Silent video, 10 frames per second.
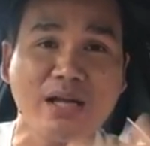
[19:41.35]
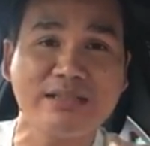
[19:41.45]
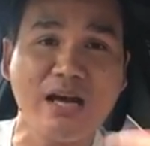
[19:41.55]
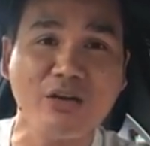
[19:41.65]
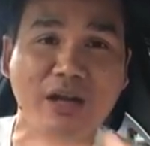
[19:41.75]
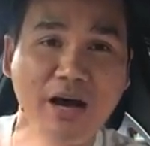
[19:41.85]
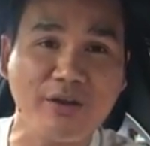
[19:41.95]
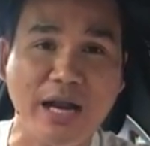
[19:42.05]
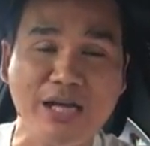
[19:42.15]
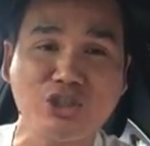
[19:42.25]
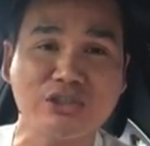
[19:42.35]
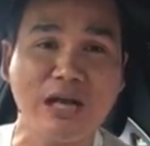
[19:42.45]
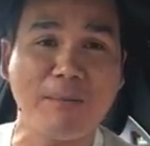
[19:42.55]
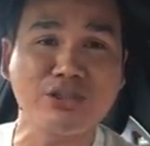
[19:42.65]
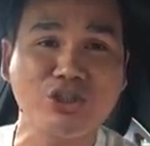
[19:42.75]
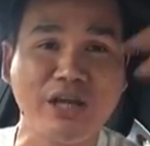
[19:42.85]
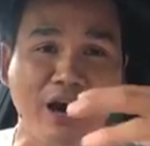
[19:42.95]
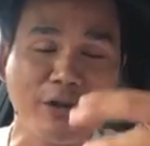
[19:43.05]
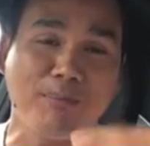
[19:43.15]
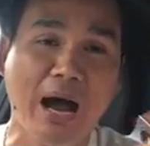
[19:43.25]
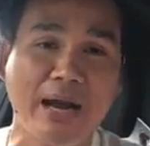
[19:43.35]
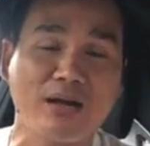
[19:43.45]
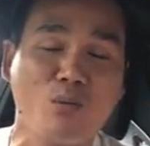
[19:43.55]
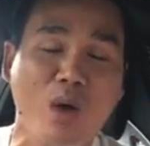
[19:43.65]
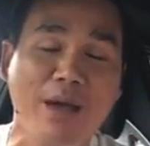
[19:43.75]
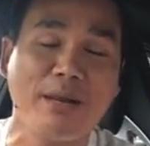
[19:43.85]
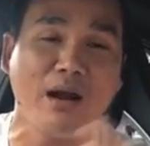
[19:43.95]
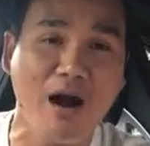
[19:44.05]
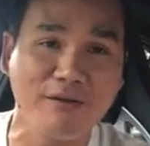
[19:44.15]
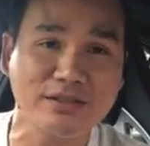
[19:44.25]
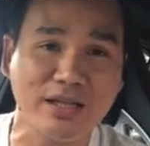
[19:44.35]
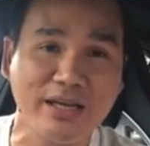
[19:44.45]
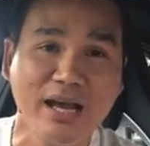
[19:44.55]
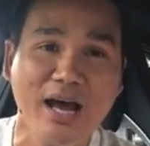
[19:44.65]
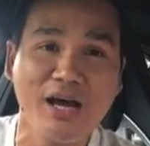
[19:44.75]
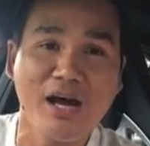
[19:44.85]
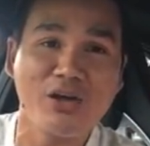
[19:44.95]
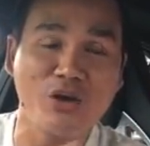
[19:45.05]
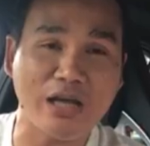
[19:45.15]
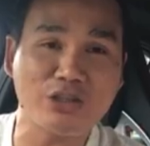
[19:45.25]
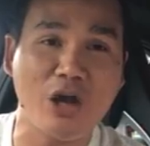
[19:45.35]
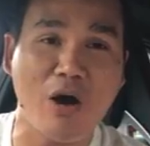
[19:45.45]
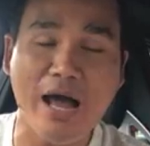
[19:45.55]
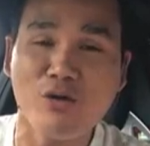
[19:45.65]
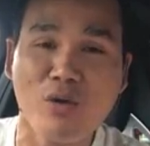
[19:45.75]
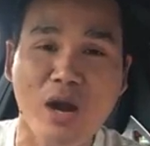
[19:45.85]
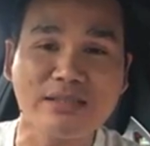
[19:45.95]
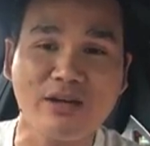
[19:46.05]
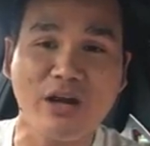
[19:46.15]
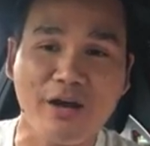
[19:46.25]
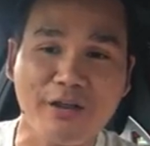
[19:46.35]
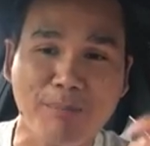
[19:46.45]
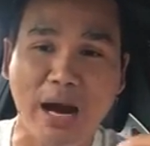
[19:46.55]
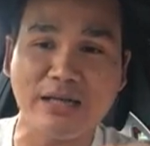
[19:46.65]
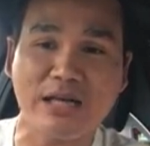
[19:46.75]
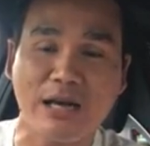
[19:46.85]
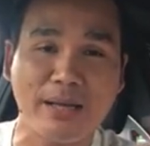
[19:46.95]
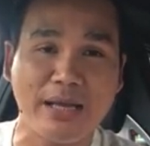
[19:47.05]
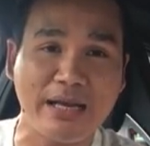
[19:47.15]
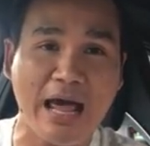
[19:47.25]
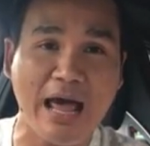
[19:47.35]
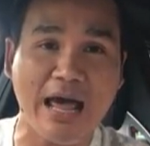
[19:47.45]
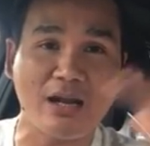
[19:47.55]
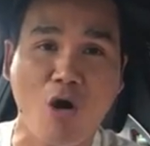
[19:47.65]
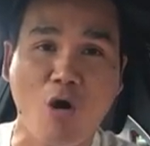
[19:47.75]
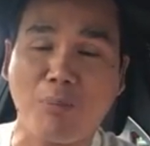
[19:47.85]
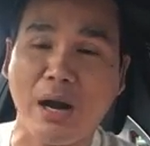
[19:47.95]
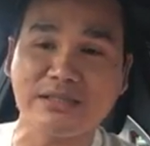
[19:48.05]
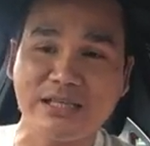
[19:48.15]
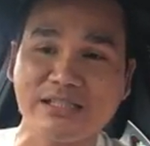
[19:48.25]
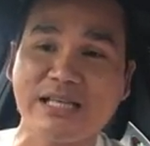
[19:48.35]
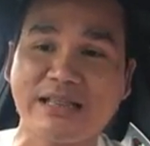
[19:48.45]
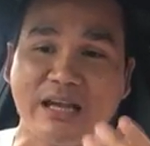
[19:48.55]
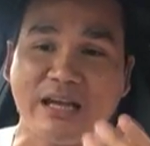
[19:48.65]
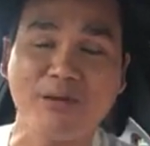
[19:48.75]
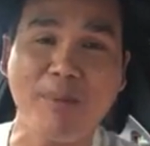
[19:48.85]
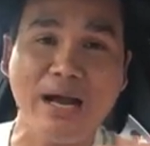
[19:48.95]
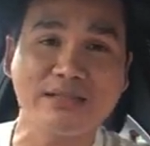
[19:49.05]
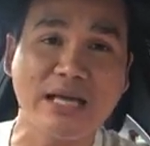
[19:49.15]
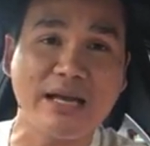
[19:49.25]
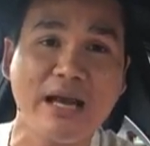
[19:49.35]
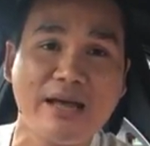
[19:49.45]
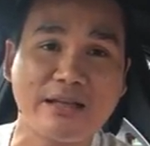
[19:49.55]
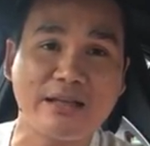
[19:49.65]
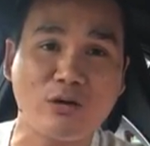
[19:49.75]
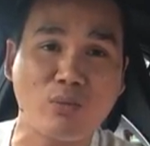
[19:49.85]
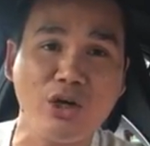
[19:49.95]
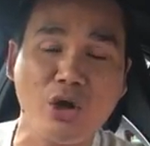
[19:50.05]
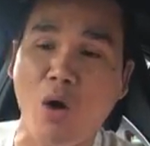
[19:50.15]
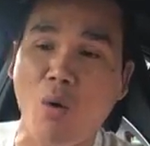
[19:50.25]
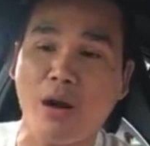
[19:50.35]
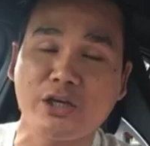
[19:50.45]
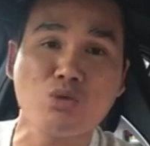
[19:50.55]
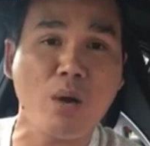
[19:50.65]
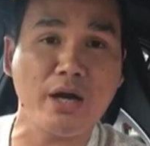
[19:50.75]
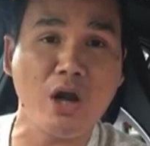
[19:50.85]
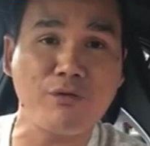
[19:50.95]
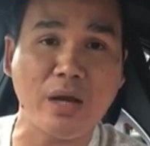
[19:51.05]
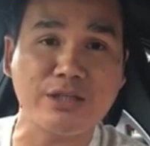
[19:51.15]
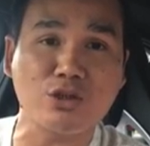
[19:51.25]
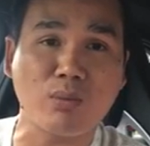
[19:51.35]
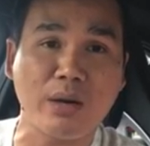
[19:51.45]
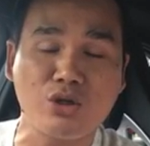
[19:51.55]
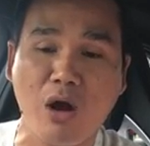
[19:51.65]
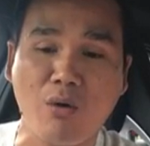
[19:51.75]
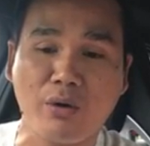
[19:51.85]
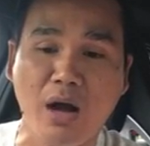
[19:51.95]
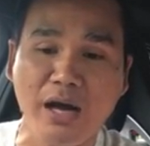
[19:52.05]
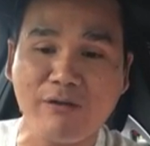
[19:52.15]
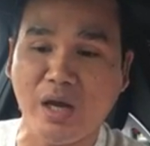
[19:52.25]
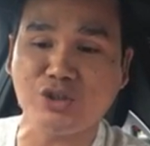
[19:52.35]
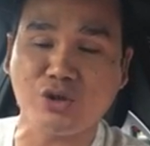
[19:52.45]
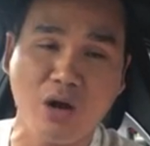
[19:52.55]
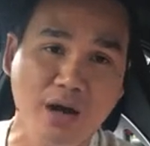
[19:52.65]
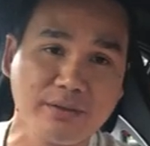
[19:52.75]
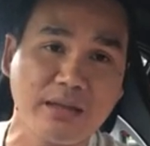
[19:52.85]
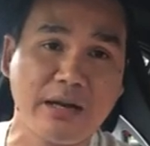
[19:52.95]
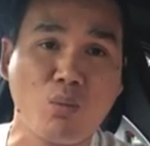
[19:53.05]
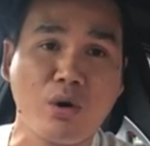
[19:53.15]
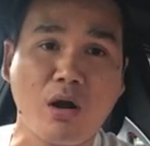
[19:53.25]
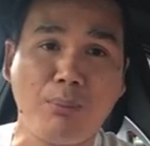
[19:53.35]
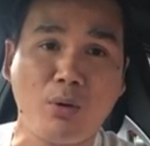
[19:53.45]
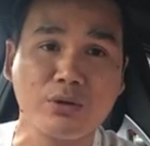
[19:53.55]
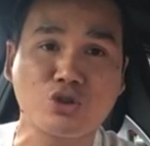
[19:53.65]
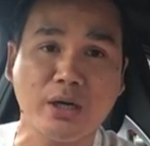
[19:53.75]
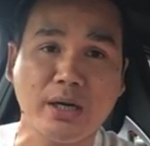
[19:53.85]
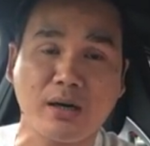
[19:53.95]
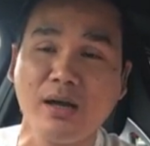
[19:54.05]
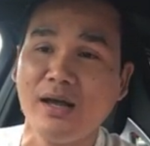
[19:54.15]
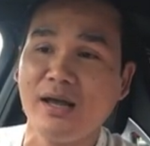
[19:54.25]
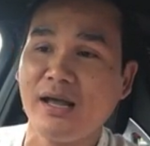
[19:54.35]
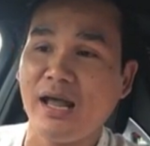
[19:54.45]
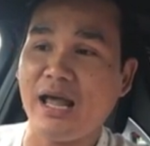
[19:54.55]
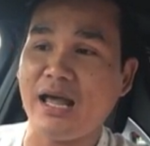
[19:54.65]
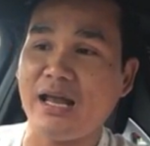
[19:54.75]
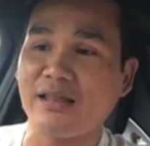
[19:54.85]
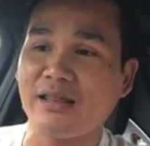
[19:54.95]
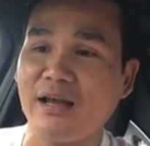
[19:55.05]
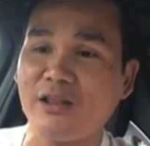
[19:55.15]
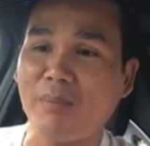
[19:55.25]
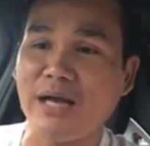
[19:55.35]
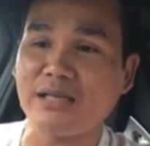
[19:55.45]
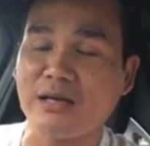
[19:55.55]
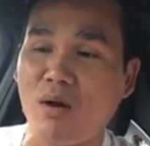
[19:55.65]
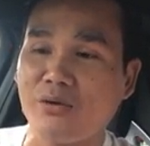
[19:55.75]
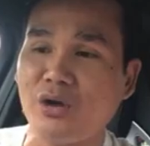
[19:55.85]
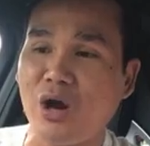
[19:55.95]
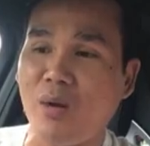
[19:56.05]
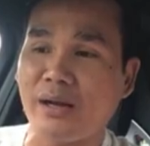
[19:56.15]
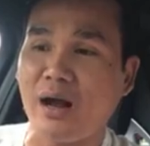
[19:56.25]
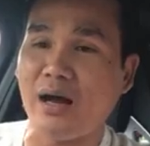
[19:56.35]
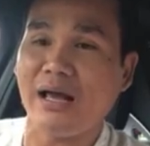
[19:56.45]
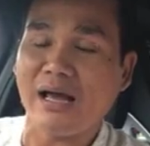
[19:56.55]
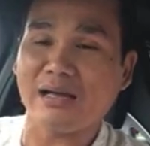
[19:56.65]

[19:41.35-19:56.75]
tell the other agents how much the other buyer, I mean, obviously, you guys know, I do not tell the other buyers coming in at a lower price. I just said the other buyer said they're ready to go. I just want to know if you guys are ready to go or not. If you guys are not, then we're going to pull the trigger. And the other buyer said, well, you know what, Khang,